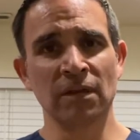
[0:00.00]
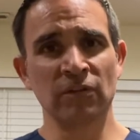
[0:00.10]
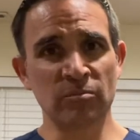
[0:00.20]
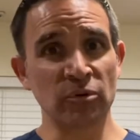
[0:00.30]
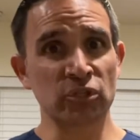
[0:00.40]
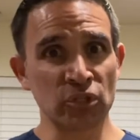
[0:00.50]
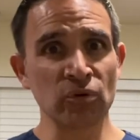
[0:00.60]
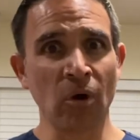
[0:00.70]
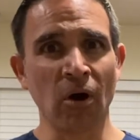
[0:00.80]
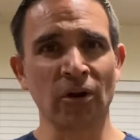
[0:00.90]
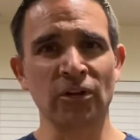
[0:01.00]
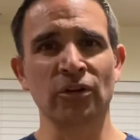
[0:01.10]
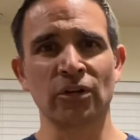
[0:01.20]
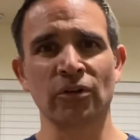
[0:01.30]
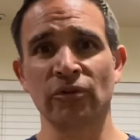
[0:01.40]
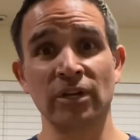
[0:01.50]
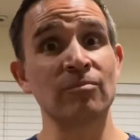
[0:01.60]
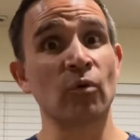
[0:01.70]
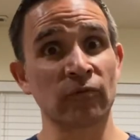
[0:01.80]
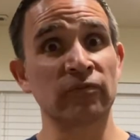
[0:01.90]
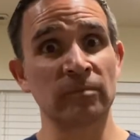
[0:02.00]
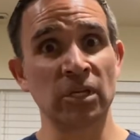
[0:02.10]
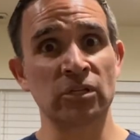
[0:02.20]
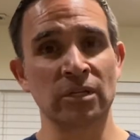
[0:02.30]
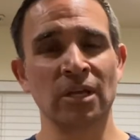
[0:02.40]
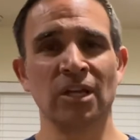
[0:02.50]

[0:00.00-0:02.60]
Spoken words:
You push too hard and you're going to create more inflammation.